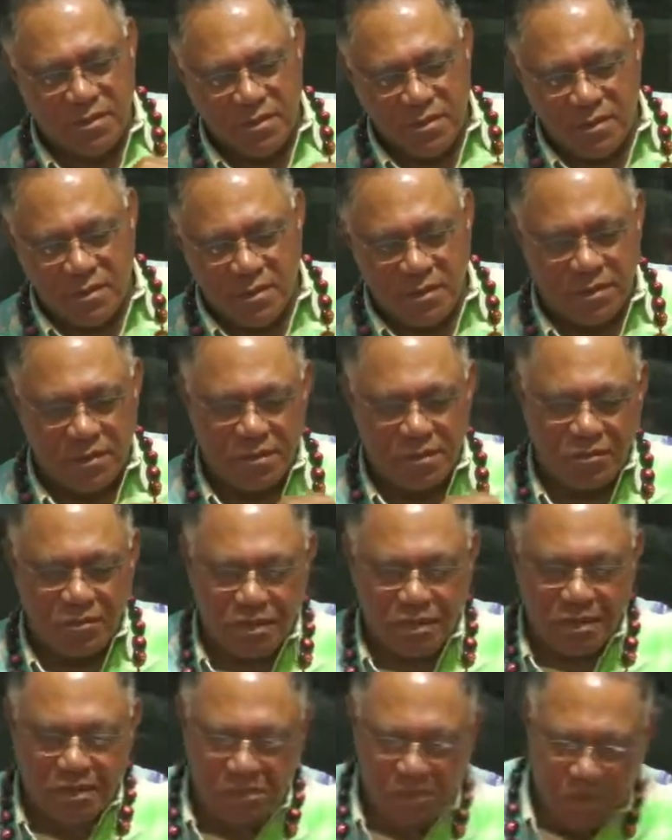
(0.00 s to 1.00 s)
The New
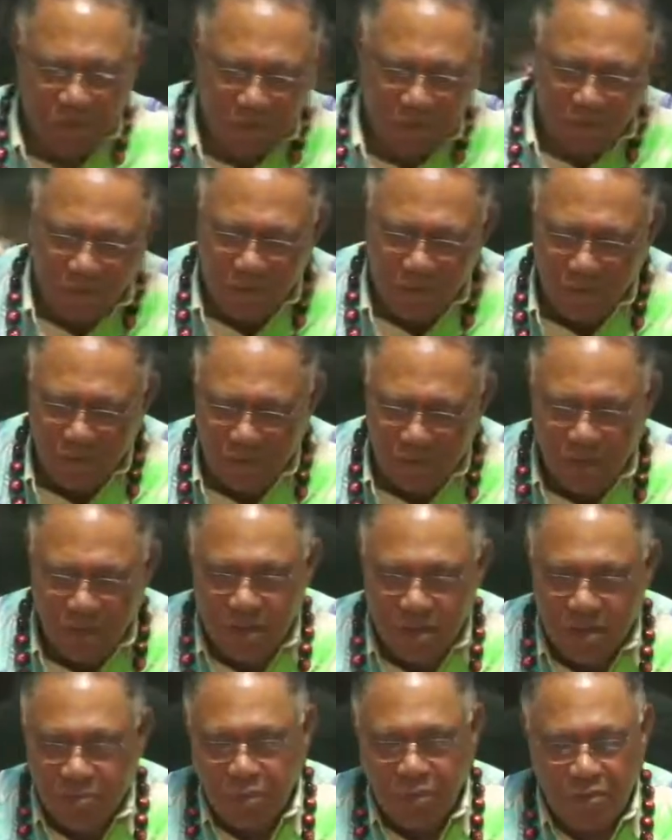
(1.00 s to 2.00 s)
Testament revival in the
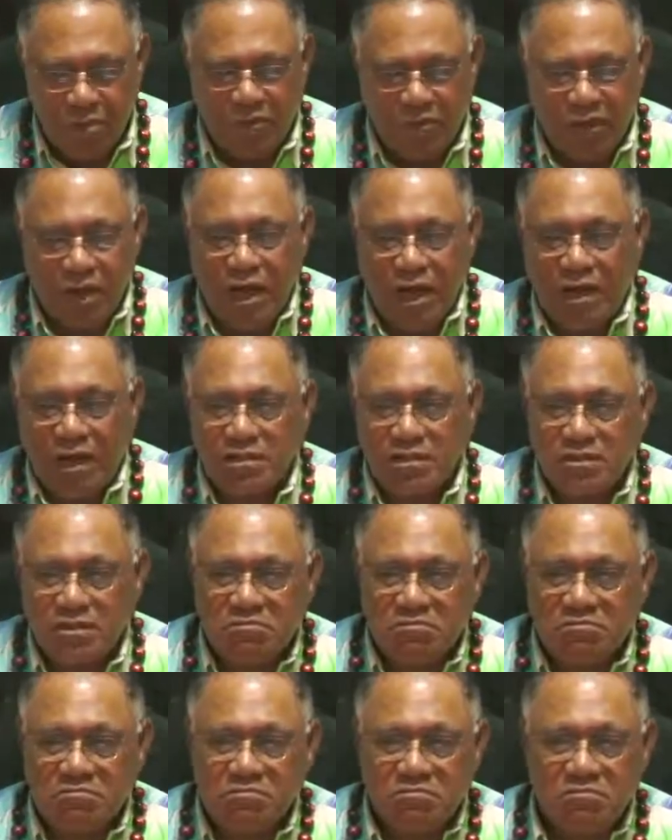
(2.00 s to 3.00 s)
book of Acts
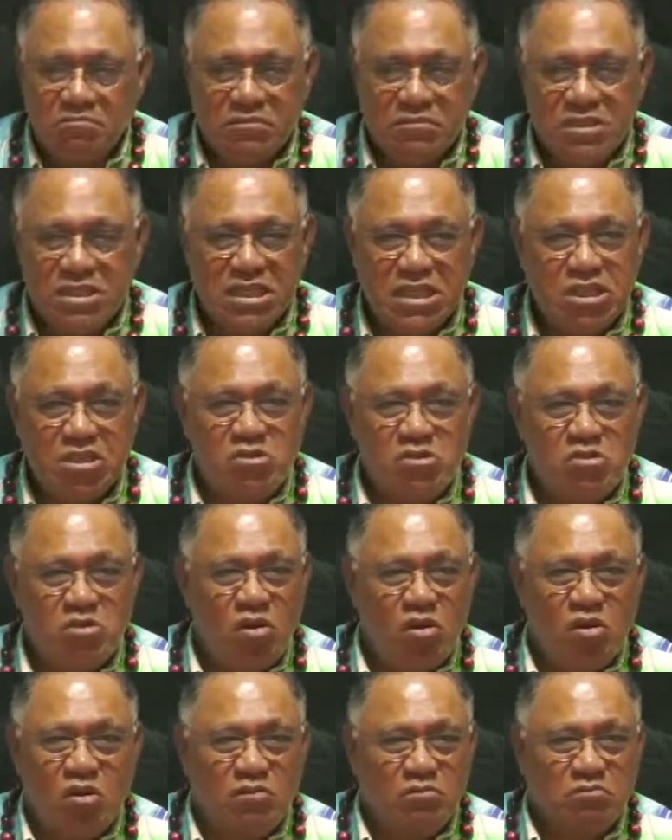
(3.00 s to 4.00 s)
did
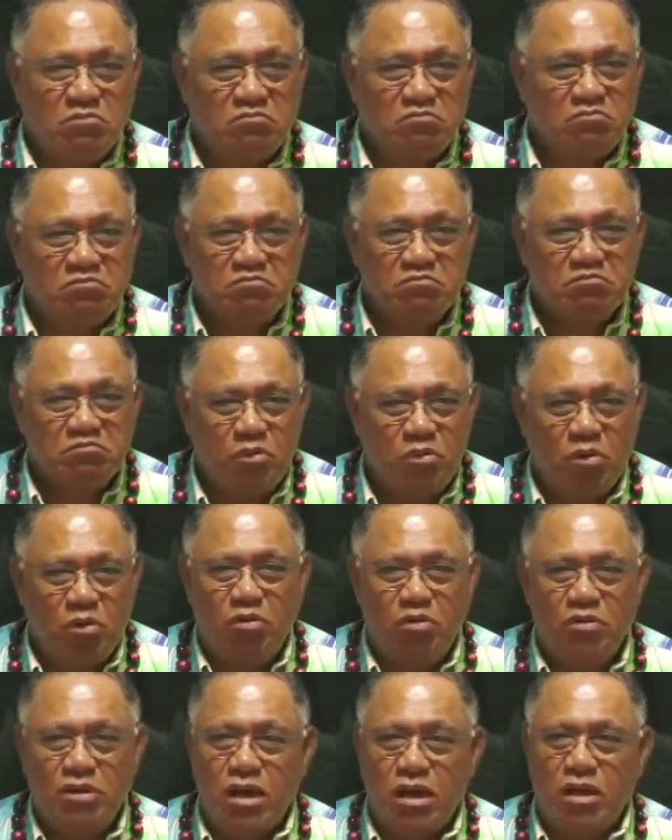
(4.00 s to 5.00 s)
not born
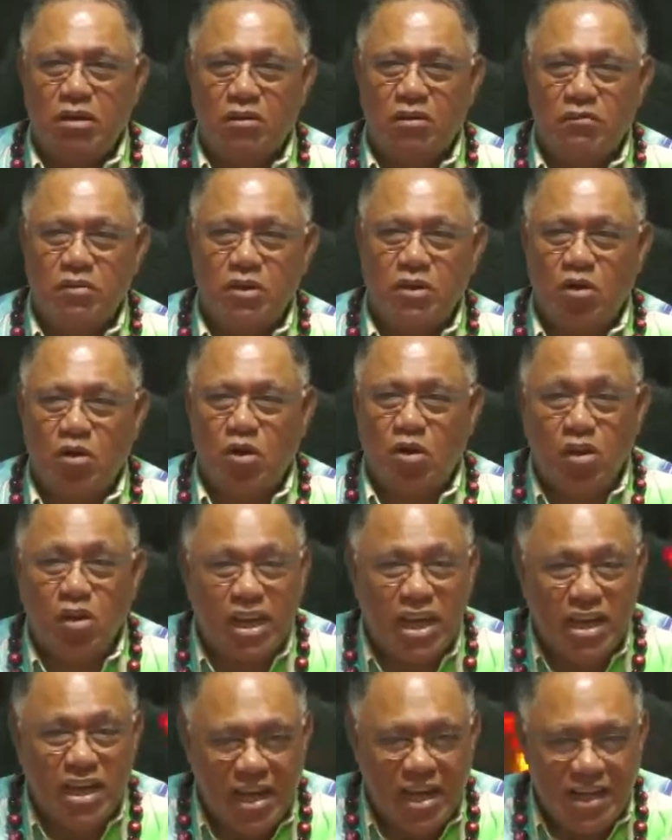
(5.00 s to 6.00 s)
out of an
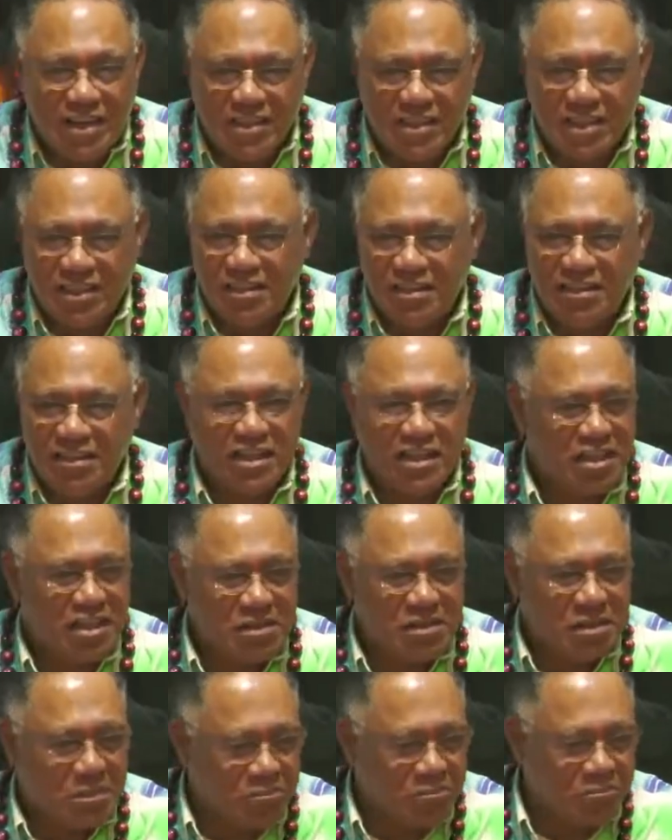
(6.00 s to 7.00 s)
organizing thing.
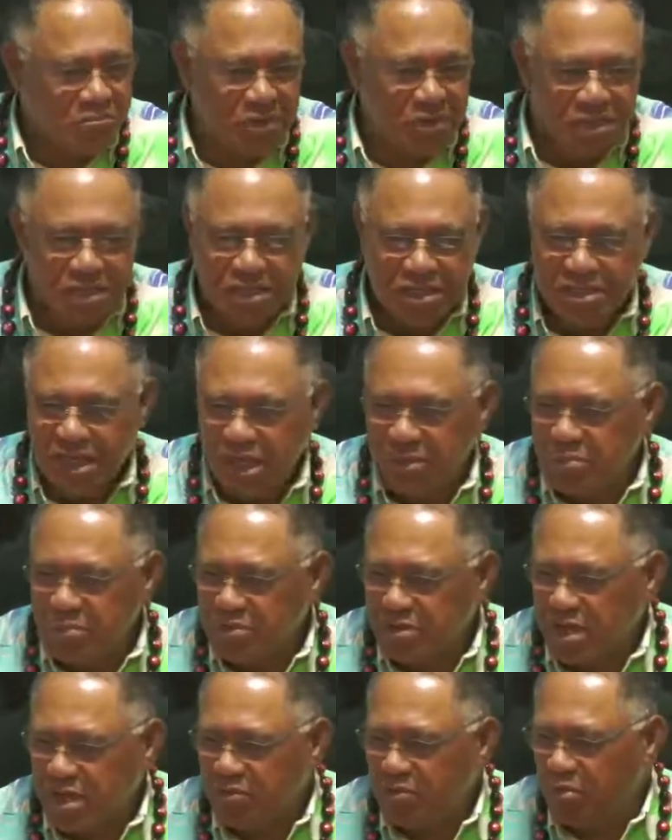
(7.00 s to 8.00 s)
The disciples
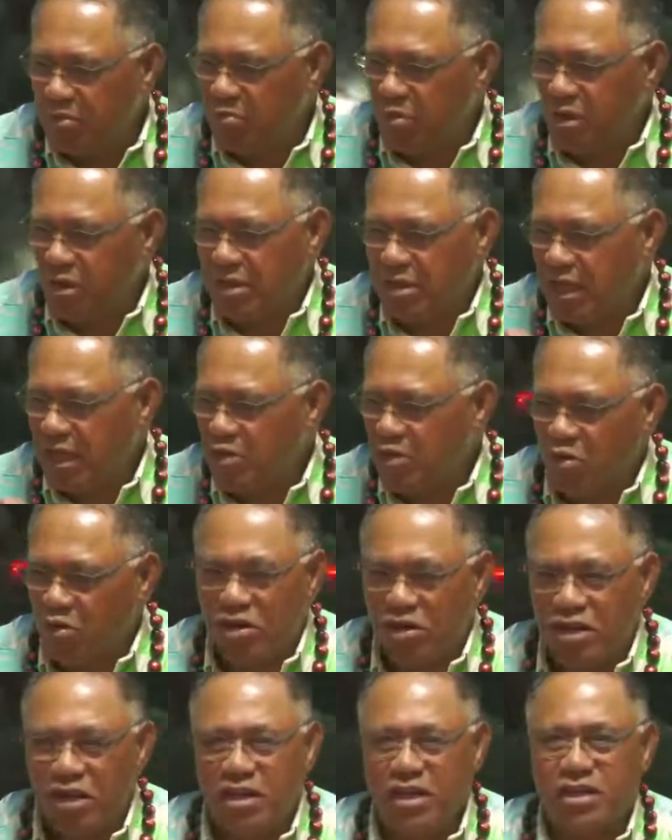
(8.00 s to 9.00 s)
never went and
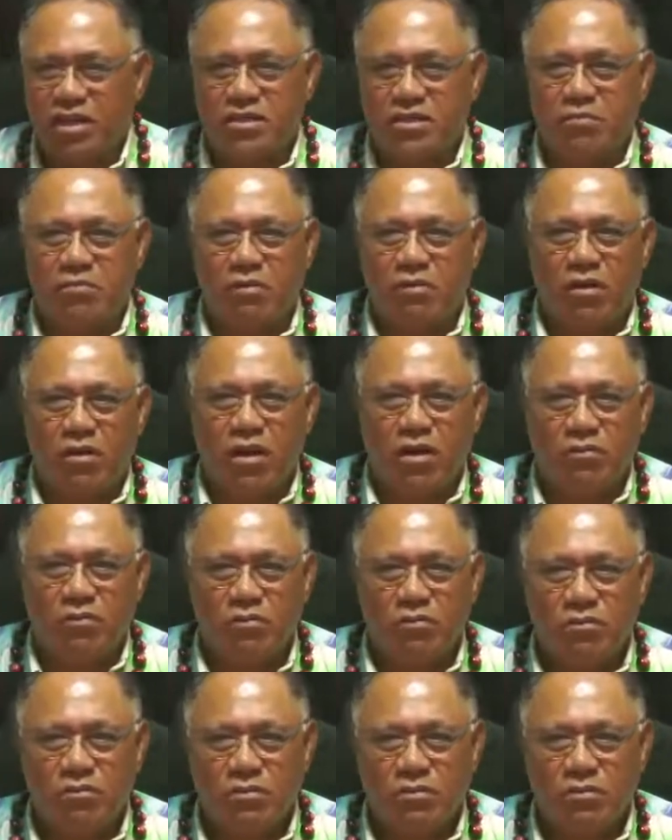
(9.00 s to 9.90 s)
organized a revival.